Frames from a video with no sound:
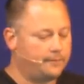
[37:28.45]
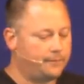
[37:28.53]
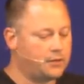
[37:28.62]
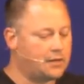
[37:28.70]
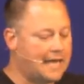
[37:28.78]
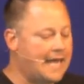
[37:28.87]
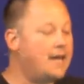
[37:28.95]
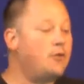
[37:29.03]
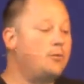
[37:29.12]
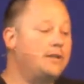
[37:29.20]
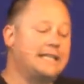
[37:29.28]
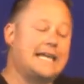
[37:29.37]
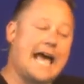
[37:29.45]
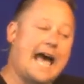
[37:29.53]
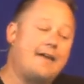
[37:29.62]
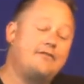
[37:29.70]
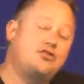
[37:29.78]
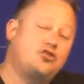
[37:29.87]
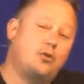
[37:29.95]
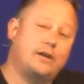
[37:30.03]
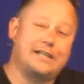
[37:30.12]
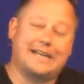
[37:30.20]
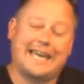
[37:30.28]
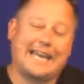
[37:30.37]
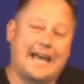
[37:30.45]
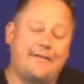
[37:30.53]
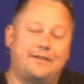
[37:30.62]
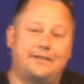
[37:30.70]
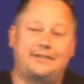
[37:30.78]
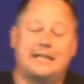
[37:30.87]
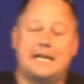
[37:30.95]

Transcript: You can't really have joy. You can't have this